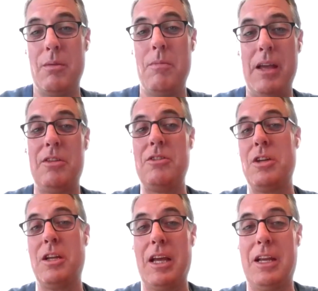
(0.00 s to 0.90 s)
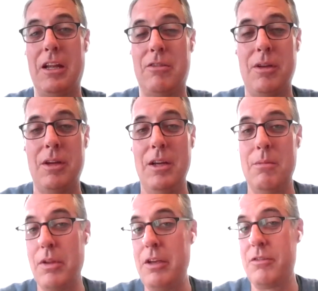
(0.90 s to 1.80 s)
the messaging that gets
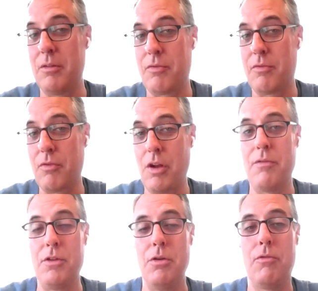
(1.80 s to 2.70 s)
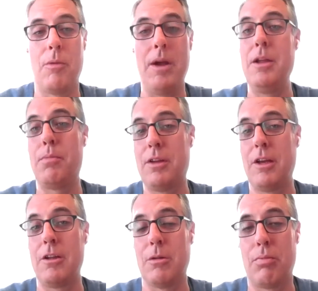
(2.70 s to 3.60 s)
placed in front of you from any
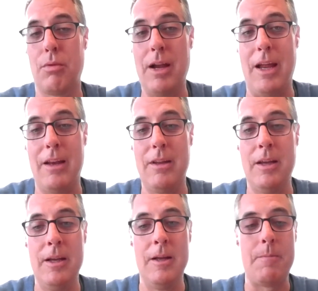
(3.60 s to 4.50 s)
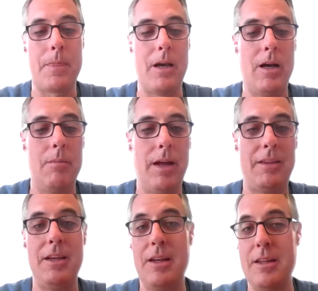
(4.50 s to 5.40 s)
particular brand. At
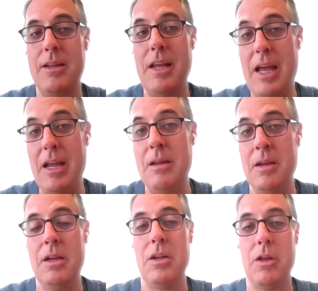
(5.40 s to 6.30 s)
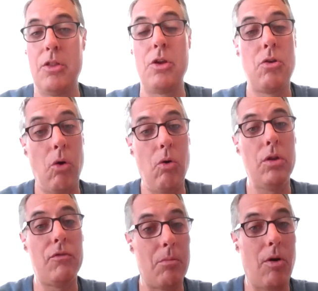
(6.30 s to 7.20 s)
the end of the day, the goal
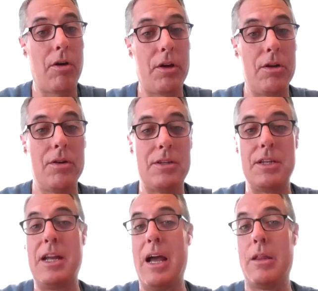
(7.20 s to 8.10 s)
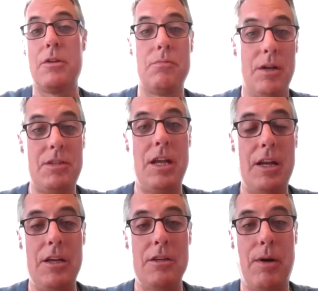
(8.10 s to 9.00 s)
of a marketer is to gather as much
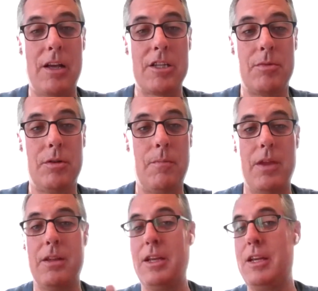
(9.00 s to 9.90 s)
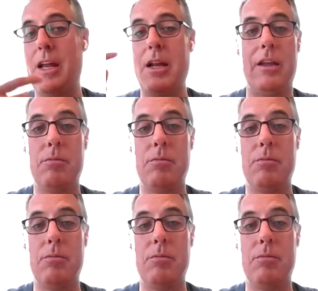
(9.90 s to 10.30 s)
data as possible, to get as